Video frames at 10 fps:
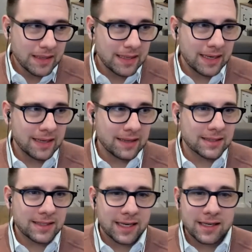Uh, the
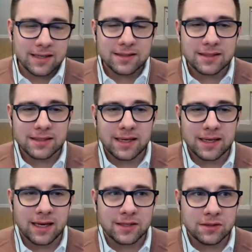second
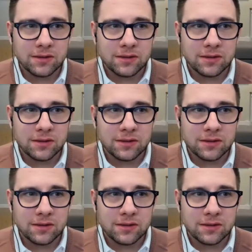uh,